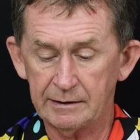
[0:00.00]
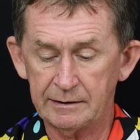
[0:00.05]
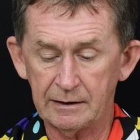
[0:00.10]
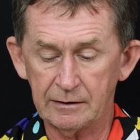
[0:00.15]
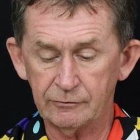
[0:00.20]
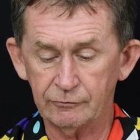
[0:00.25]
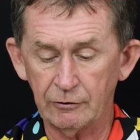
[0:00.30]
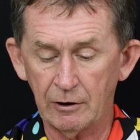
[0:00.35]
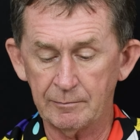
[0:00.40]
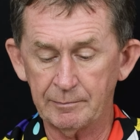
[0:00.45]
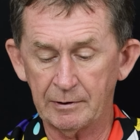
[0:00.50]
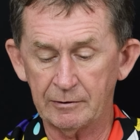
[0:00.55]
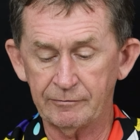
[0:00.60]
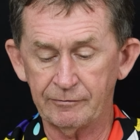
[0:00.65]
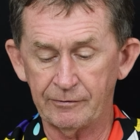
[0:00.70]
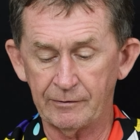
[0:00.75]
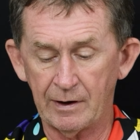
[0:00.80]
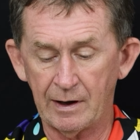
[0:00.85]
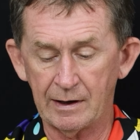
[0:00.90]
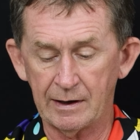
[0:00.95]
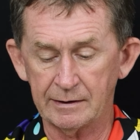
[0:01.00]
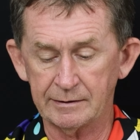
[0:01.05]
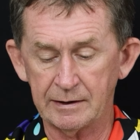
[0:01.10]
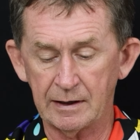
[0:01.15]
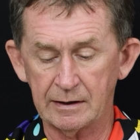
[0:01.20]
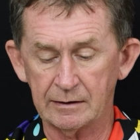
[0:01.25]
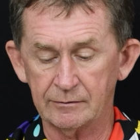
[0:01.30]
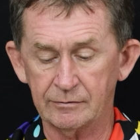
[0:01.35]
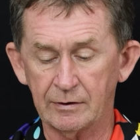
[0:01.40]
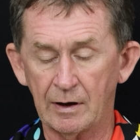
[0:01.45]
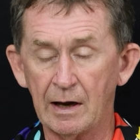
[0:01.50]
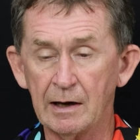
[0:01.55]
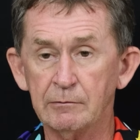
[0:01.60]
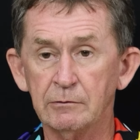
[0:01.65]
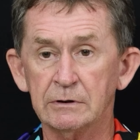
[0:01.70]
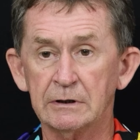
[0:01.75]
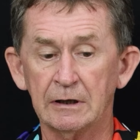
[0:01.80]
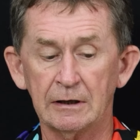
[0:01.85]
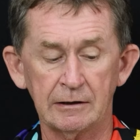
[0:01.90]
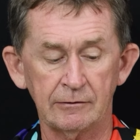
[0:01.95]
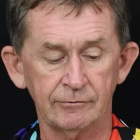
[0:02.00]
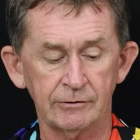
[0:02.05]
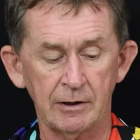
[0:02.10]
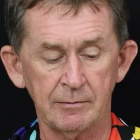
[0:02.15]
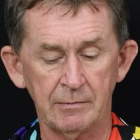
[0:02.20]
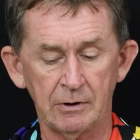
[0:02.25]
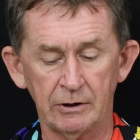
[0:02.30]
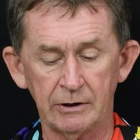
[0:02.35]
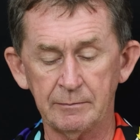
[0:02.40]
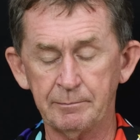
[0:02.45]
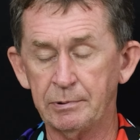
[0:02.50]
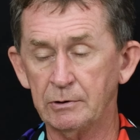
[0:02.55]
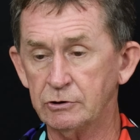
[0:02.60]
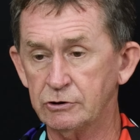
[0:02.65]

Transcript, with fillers: These rubber things, I would leave them on it,